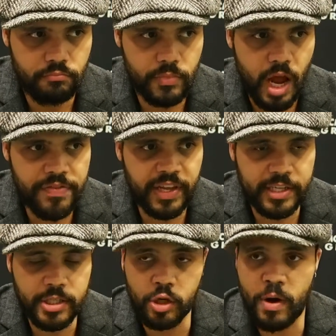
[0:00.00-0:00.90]
I think
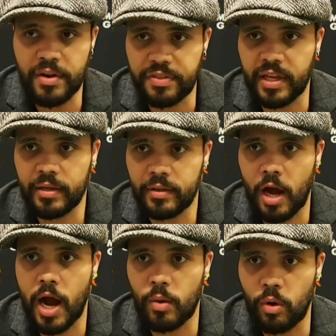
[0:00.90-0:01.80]
it's a great thing that
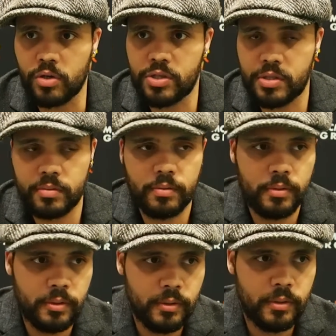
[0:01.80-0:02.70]
I was,
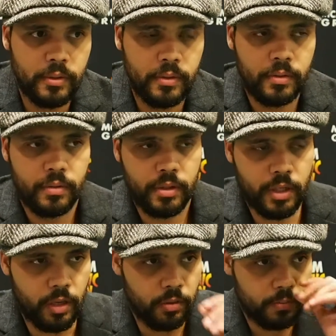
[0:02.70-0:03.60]
you
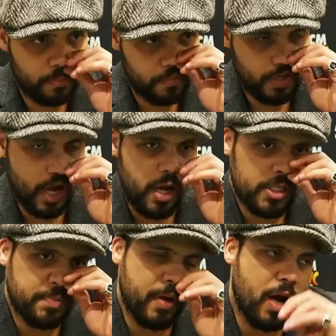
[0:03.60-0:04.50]
know,
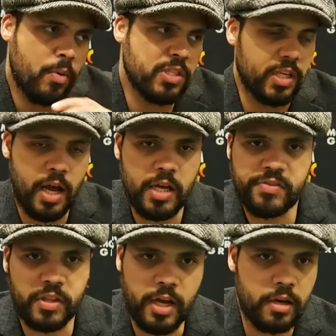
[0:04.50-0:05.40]
cast, but I wasn't cast
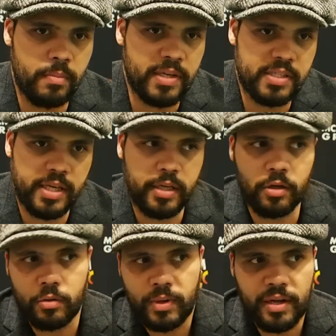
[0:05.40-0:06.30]
for the colour of my skin
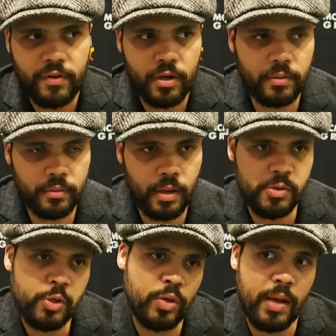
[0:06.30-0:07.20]
or whatever. I'm
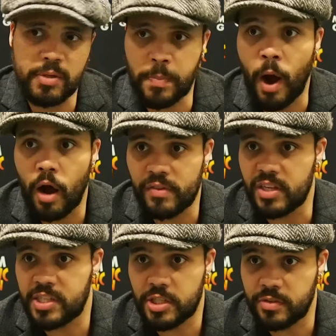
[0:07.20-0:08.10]
sure that was part of the
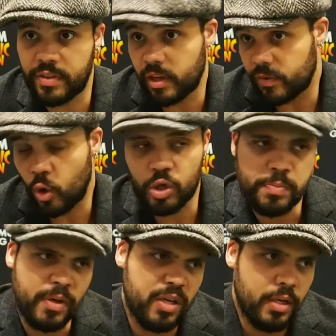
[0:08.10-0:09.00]
decision thing, of course,
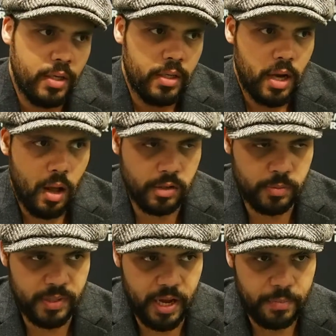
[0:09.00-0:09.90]
but
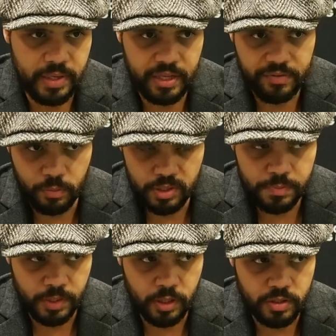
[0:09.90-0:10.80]
ultimately I believe it was
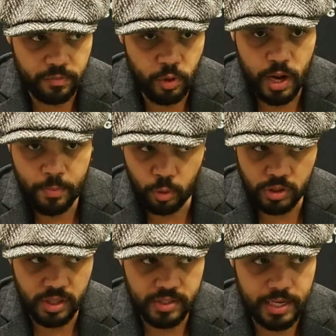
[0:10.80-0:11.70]
because of what I brought
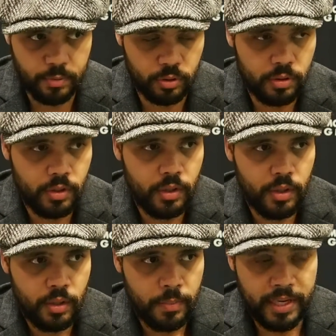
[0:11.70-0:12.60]
to the table.
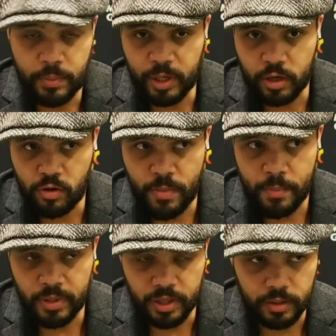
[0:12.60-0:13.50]
But then we've got to
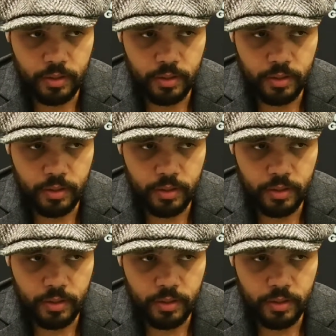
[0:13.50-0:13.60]
remember that